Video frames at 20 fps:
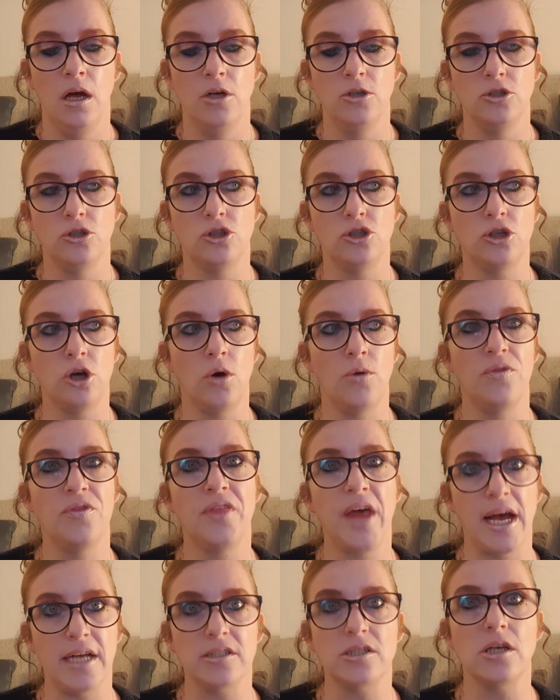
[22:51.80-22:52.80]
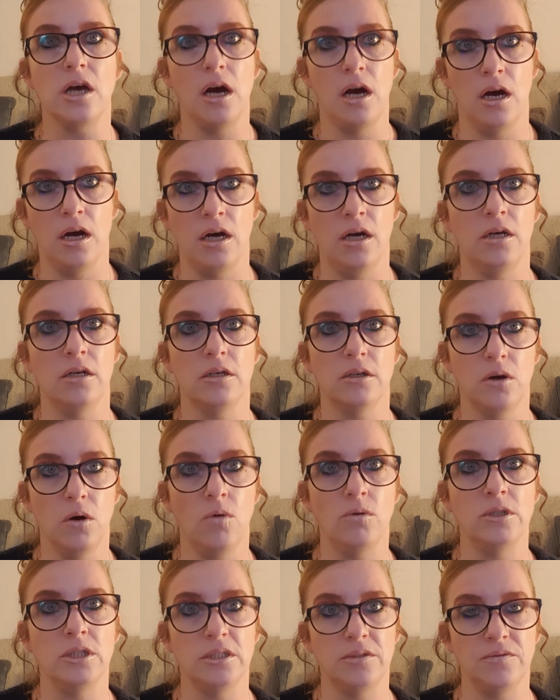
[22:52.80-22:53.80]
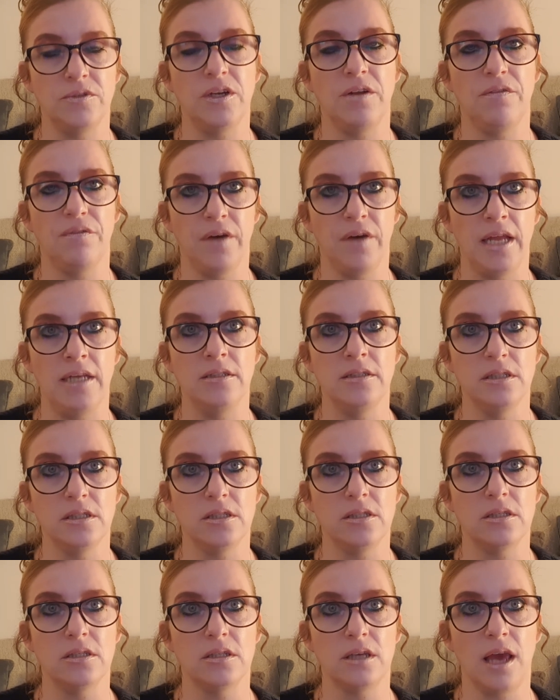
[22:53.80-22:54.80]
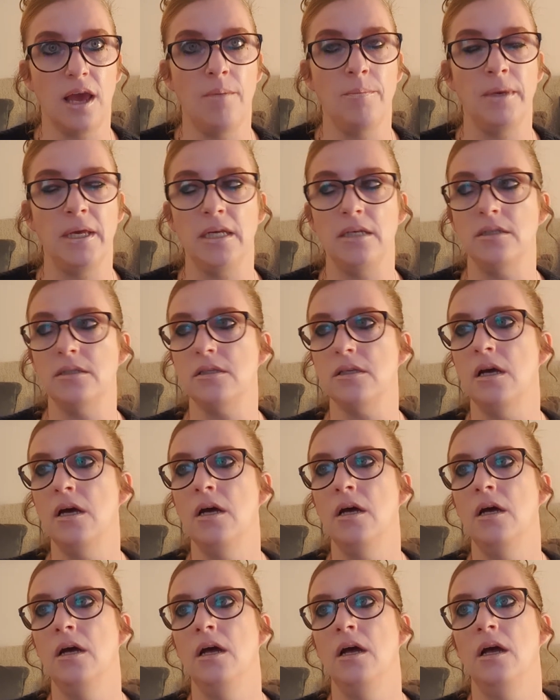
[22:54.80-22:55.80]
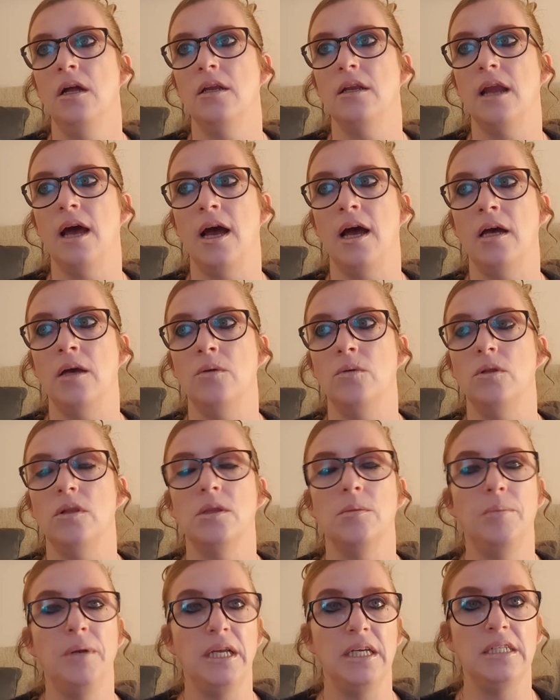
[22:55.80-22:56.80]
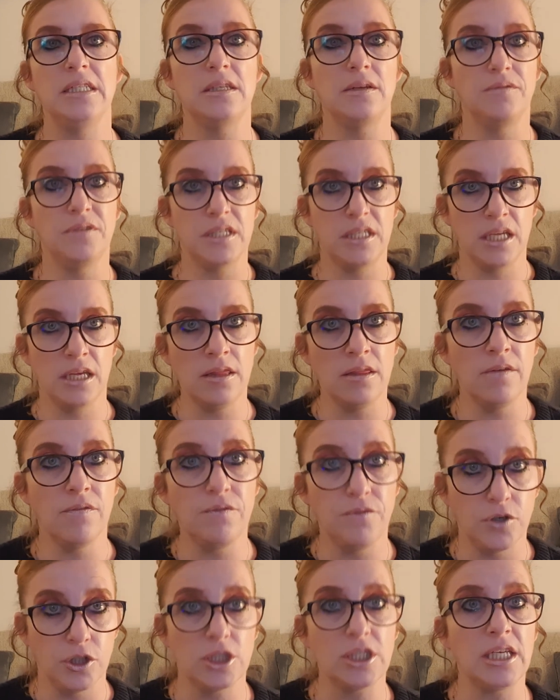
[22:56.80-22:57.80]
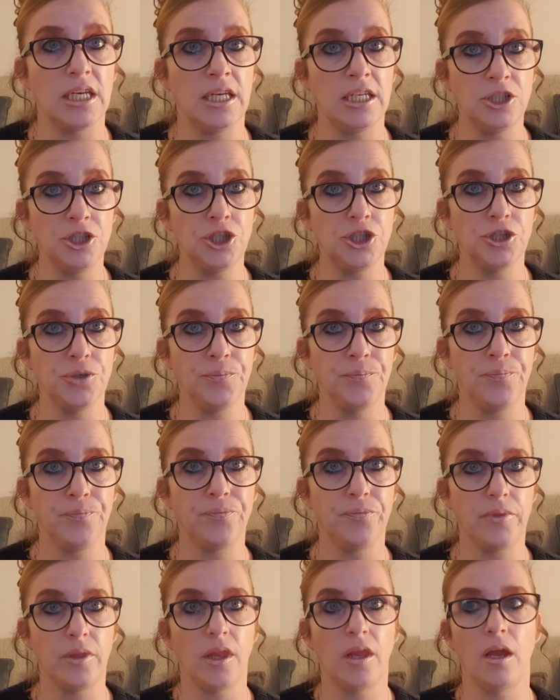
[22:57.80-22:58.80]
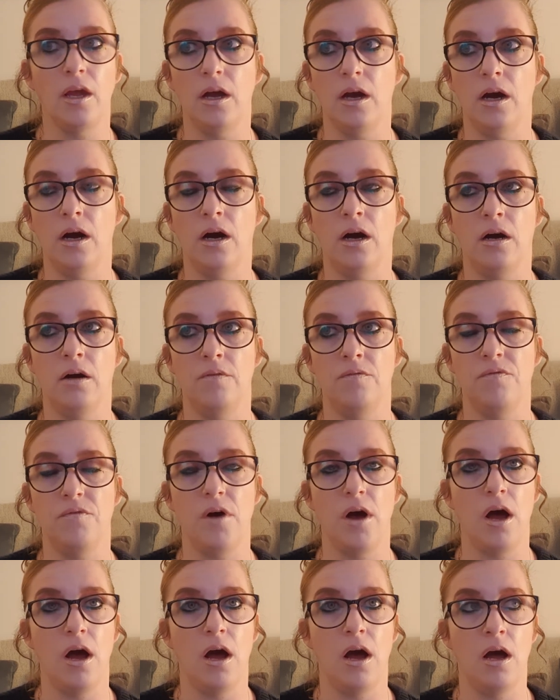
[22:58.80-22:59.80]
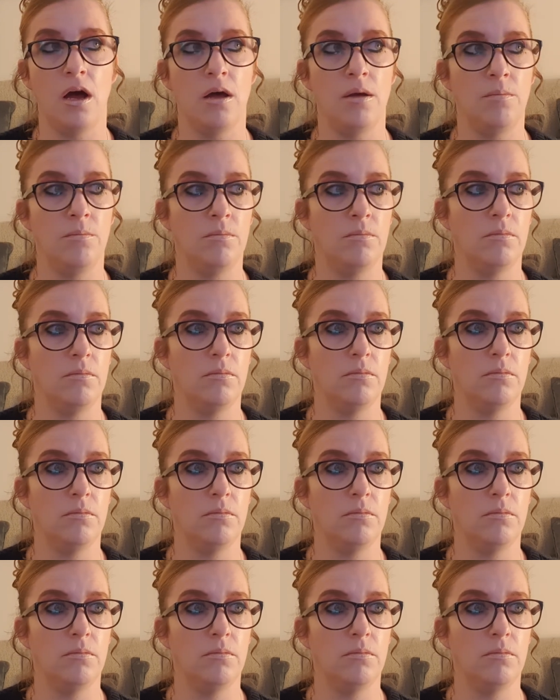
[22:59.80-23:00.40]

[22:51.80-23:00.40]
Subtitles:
So that's her kind of defence, Kemi's. Now, the police have seen the footage of them